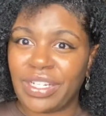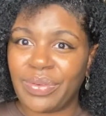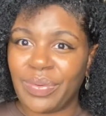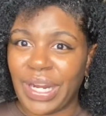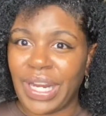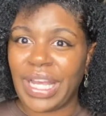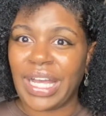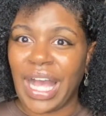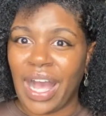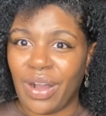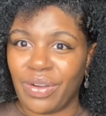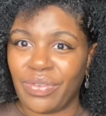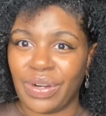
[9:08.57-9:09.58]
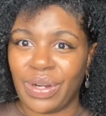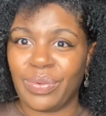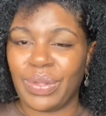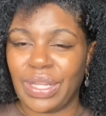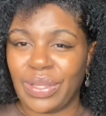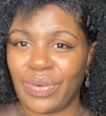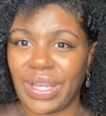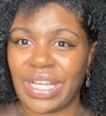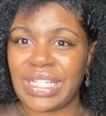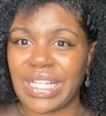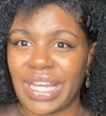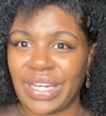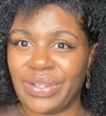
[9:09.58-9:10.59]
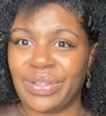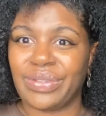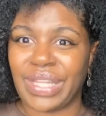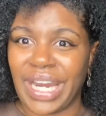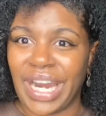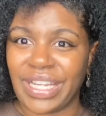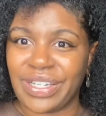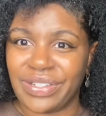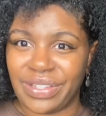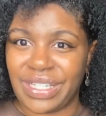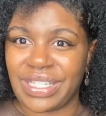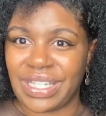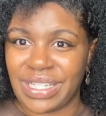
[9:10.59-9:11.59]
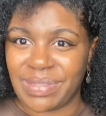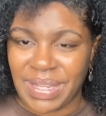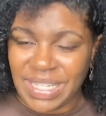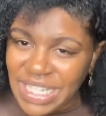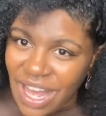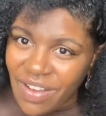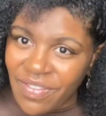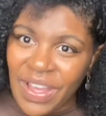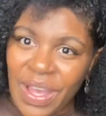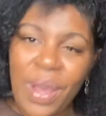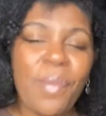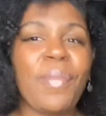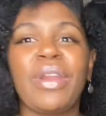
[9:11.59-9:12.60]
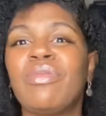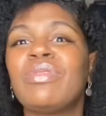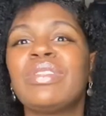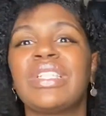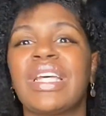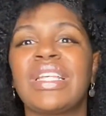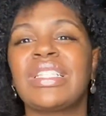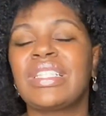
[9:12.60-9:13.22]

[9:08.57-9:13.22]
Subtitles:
and got over it really quick because I knew that I could do these things myself. But it was just